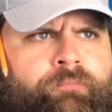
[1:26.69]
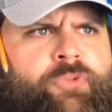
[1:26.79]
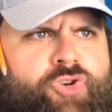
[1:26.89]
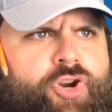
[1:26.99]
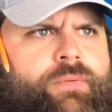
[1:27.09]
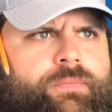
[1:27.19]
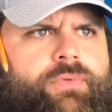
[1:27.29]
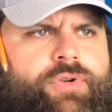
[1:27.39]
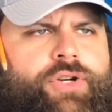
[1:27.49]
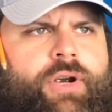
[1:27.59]
Sure.
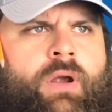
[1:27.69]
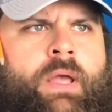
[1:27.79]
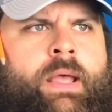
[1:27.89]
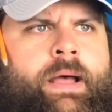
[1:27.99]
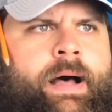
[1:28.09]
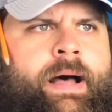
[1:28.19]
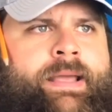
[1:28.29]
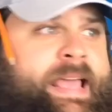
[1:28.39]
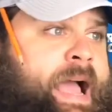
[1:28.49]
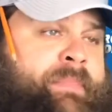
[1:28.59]

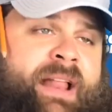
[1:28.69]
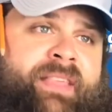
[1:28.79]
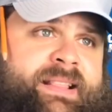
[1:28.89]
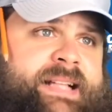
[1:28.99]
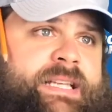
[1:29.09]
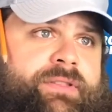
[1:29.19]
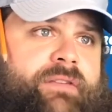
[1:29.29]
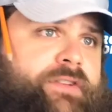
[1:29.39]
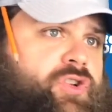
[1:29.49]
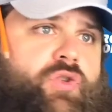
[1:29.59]
Yeah, I mean, I think that's how the
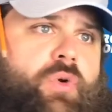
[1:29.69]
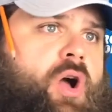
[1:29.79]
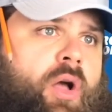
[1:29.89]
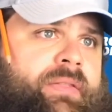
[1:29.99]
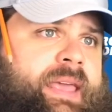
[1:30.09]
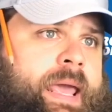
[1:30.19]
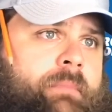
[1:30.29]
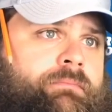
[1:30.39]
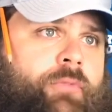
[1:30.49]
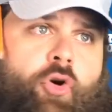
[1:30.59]
officials were calling the
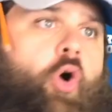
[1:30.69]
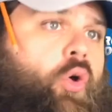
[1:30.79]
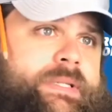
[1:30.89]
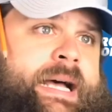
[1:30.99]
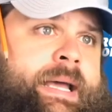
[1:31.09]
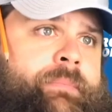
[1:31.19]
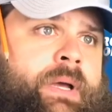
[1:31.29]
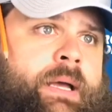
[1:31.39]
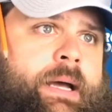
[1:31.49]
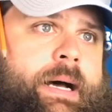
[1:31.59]
game the whole time.
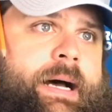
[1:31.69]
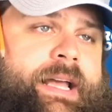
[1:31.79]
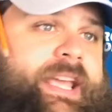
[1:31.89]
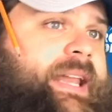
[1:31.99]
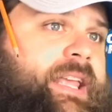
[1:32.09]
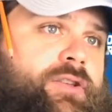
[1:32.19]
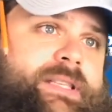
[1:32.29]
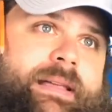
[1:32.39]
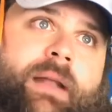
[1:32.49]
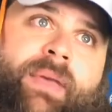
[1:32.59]
You got to get used
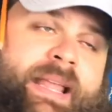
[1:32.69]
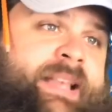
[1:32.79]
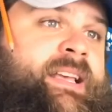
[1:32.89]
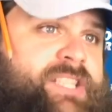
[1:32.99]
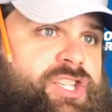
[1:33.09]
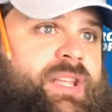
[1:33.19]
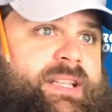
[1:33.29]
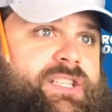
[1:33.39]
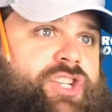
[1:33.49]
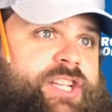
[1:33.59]
to that. I mean, it
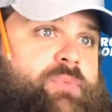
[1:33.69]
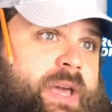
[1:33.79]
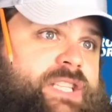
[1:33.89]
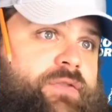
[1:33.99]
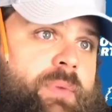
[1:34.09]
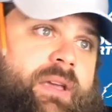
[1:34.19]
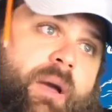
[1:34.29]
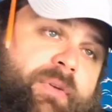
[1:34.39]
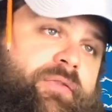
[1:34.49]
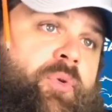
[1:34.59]
is a change of pace for me
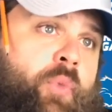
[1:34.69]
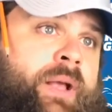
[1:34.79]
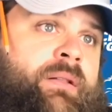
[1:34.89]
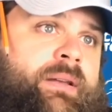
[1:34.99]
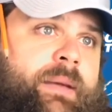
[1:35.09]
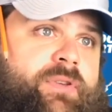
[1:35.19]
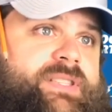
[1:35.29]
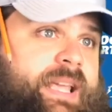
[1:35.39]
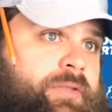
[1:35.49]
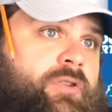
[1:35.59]
coming from New England. I'm used
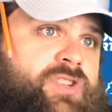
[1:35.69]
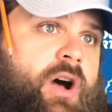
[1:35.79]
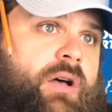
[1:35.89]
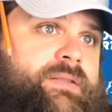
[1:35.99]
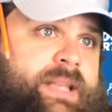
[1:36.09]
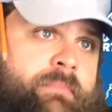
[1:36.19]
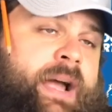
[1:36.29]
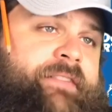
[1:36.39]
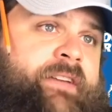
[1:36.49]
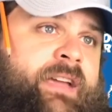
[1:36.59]
to getting those calls in
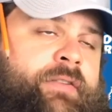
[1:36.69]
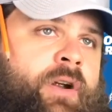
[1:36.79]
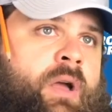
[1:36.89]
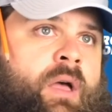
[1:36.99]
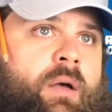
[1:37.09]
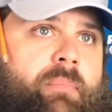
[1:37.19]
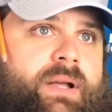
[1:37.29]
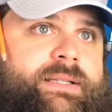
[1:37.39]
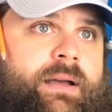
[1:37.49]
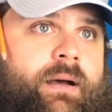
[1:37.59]
my favor,
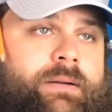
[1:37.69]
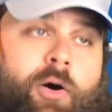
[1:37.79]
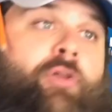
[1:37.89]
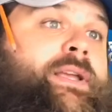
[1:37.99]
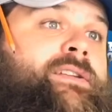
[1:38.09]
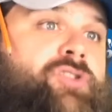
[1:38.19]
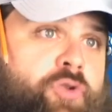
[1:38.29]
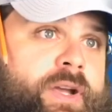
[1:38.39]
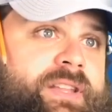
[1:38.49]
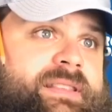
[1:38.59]
but only in
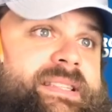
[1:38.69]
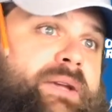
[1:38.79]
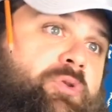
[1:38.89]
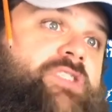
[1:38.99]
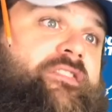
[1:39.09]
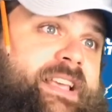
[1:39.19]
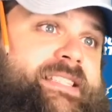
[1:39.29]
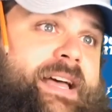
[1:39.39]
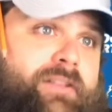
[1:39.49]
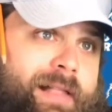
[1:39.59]
Detroit did the Zebras
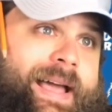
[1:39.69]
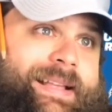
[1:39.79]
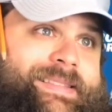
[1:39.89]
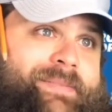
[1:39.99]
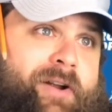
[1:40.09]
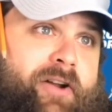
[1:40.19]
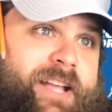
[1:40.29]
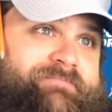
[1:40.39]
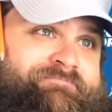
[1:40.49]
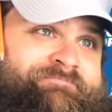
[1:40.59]
feast on the Lions. Am I right?